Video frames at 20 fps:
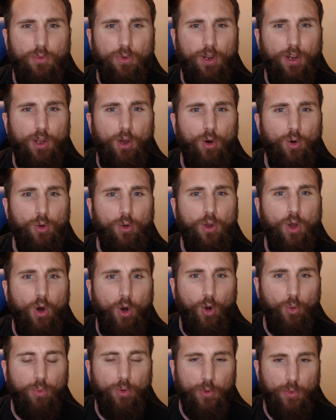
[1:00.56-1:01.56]
when Gold
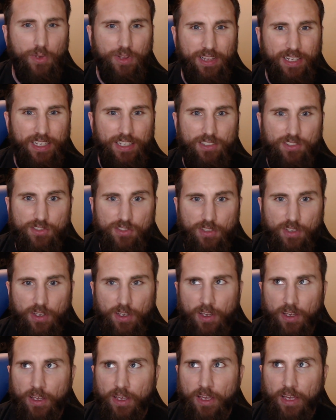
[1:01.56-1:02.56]
Cobra released,
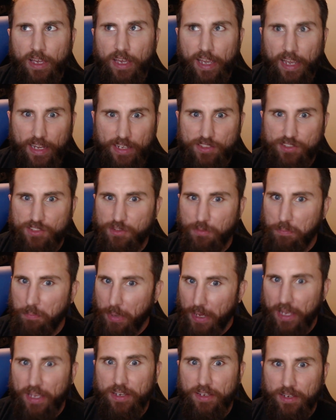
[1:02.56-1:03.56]
it's
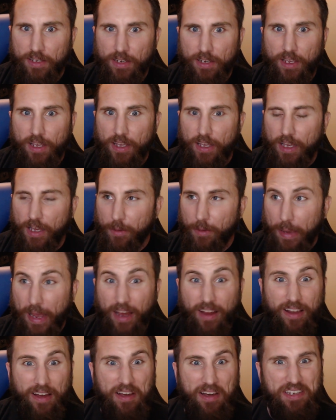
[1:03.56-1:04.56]
been
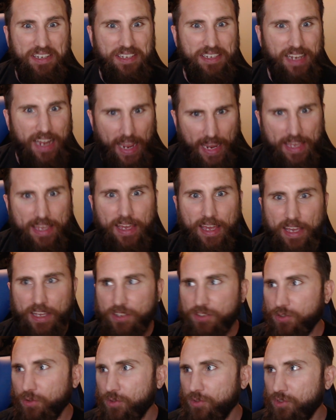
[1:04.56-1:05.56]
about a
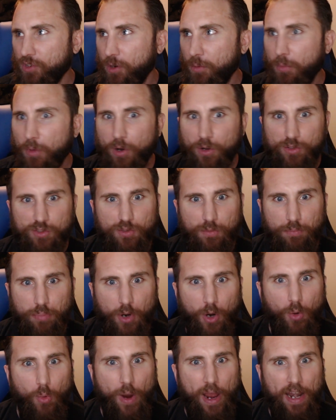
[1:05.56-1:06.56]
decade. So it's almost
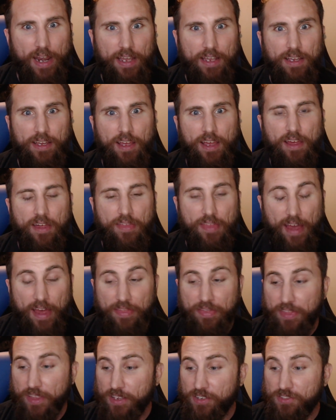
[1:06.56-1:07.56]
poetic
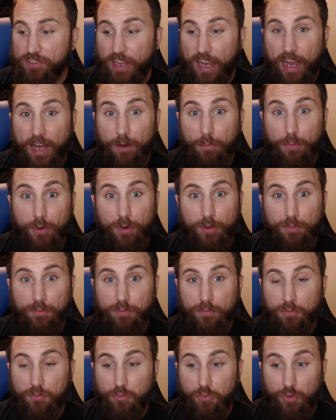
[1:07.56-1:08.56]
that this
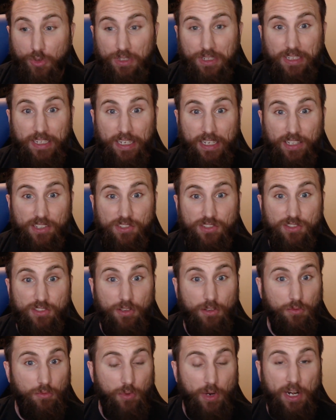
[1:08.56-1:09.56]
album
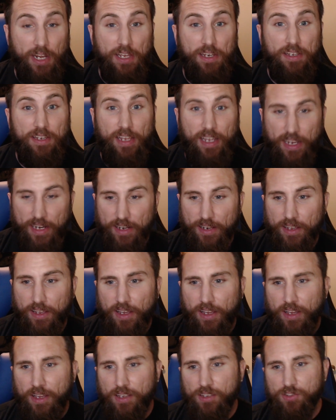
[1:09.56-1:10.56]
released when it did.
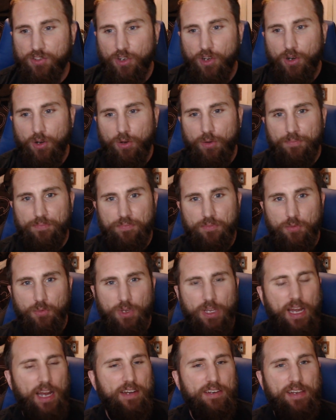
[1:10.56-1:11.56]
So
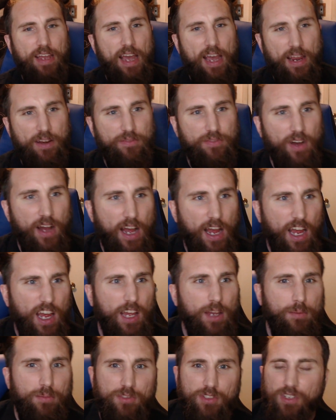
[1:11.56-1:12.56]
we got Dad
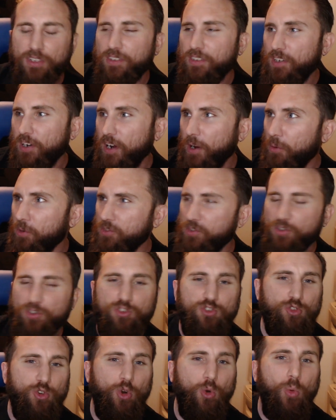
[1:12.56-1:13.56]
Vibes, and I wasn't
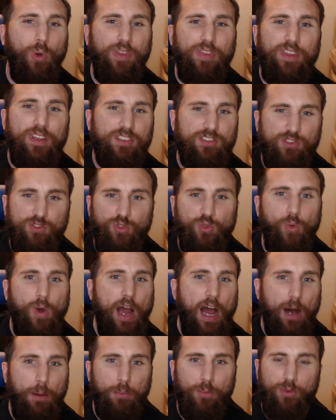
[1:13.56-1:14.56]
sure when this new
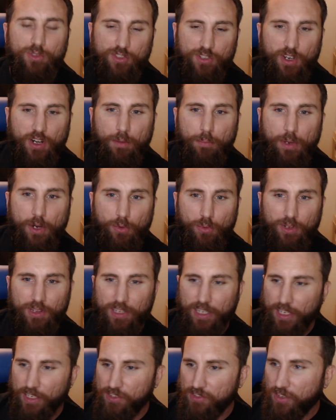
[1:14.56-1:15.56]
album was going to be
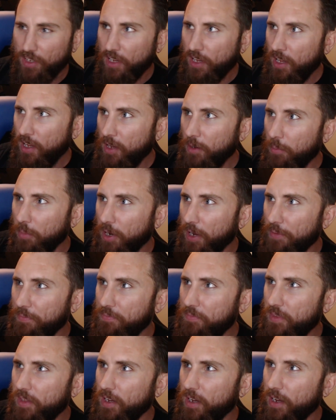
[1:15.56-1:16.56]
released. But
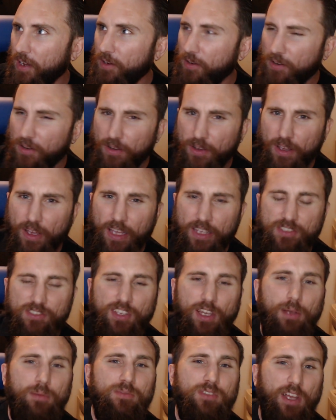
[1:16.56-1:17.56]
it
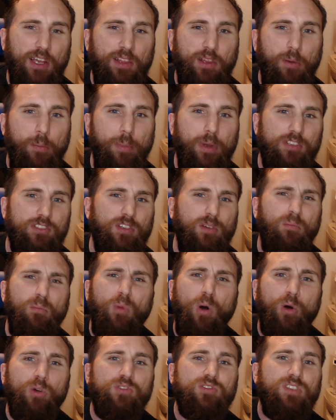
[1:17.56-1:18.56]
seems like Limp Bizkit
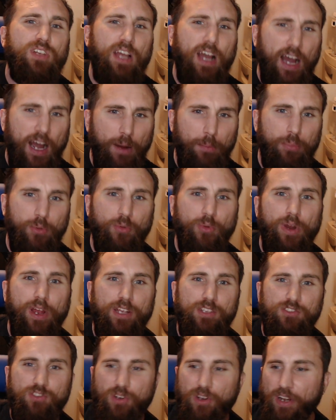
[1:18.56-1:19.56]
mostly
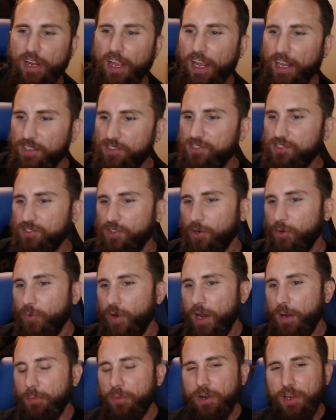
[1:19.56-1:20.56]
operates on
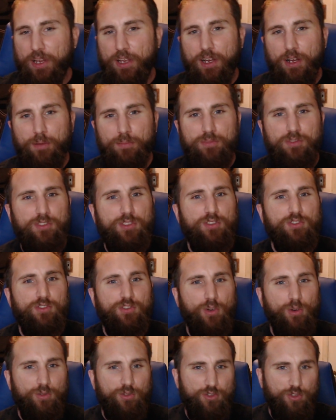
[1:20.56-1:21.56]
Instagram when it comes to
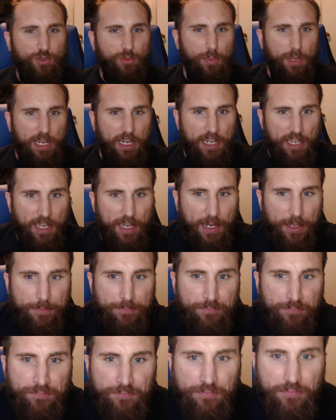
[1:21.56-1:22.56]
social media.
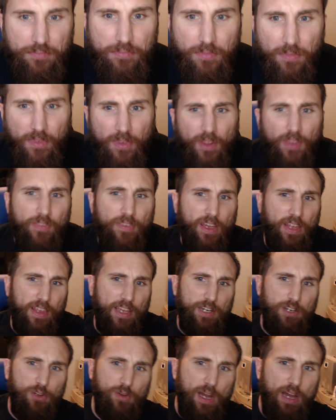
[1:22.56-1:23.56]
Now,
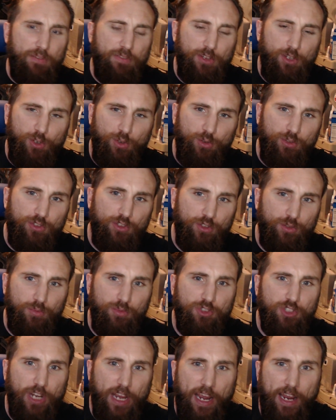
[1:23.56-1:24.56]
they do have a
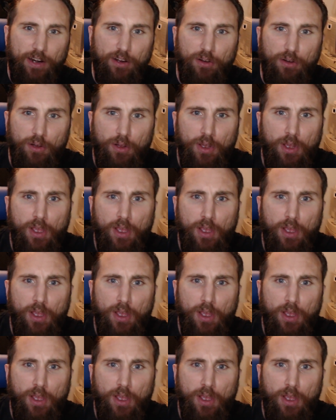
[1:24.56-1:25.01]
YouTube channel.